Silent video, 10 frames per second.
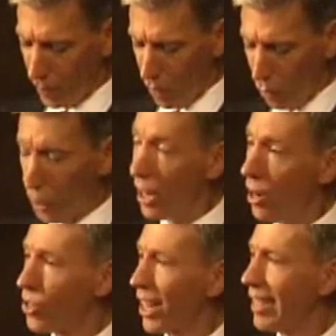For
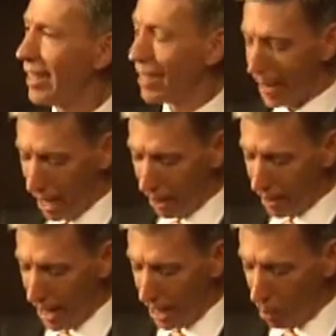years, I didn't tell
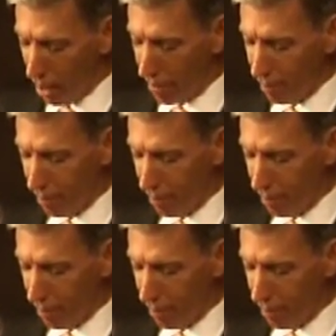anyone.